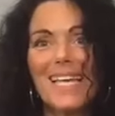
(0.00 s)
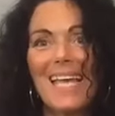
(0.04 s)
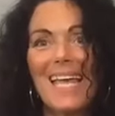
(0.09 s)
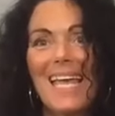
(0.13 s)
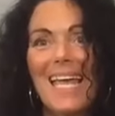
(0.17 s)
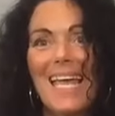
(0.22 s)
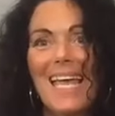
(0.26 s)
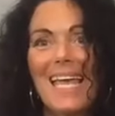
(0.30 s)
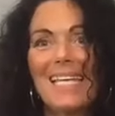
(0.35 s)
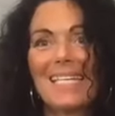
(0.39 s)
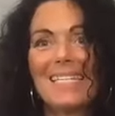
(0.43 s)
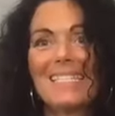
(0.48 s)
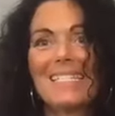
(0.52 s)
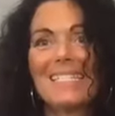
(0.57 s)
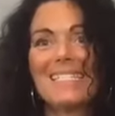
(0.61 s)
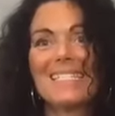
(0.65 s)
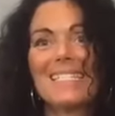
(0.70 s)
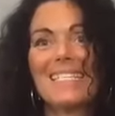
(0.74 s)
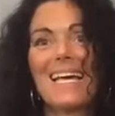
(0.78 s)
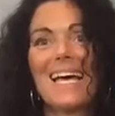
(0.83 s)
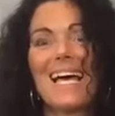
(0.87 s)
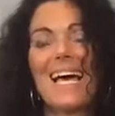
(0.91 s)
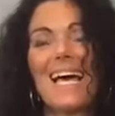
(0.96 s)
and
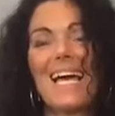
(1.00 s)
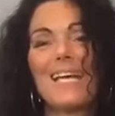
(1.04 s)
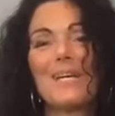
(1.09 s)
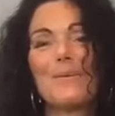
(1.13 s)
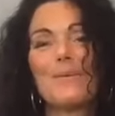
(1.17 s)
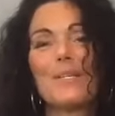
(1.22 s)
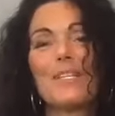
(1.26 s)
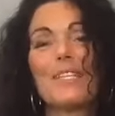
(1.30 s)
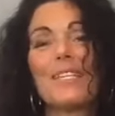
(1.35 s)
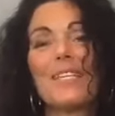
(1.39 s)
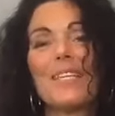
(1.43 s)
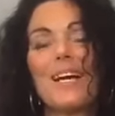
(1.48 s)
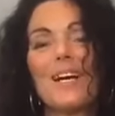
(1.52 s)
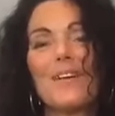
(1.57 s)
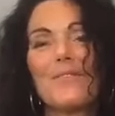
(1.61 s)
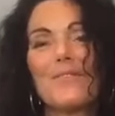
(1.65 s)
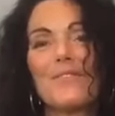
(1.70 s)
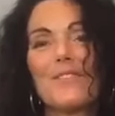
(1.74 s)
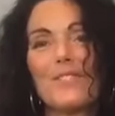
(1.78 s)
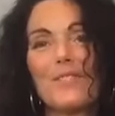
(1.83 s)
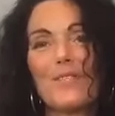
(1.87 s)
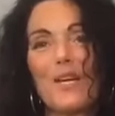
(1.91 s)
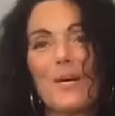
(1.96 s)
I would love
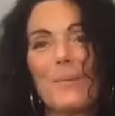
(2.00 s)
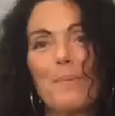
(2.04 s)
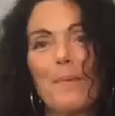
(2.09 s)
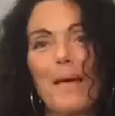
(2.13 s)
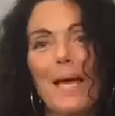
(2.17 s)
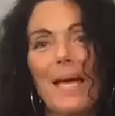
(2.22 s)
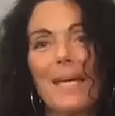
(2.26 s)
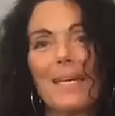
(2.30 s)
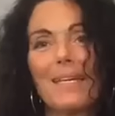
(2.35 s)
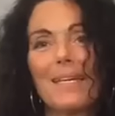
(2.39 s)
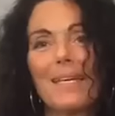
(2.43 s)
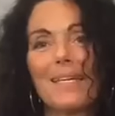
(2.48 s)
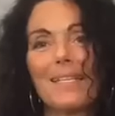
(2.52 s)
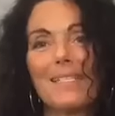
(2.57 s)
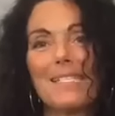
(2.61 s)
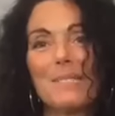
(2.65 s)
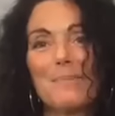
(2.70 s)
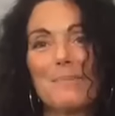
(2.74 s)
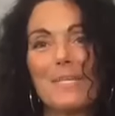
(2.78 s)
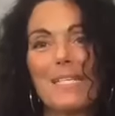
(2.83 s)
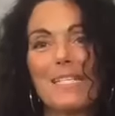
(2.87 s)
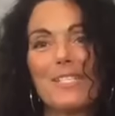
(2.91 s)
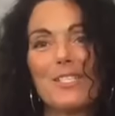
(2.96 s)
to come back and
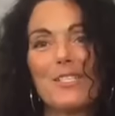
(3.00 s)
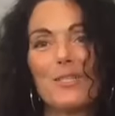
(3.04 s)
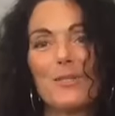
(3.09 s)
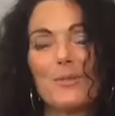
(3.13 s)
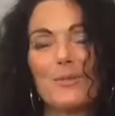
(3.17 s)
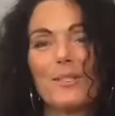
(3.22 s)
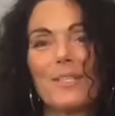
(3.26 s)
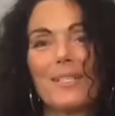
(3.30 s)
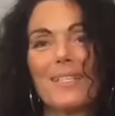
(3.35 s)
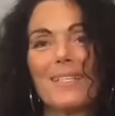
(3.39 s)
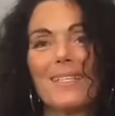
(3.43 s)
speak soon.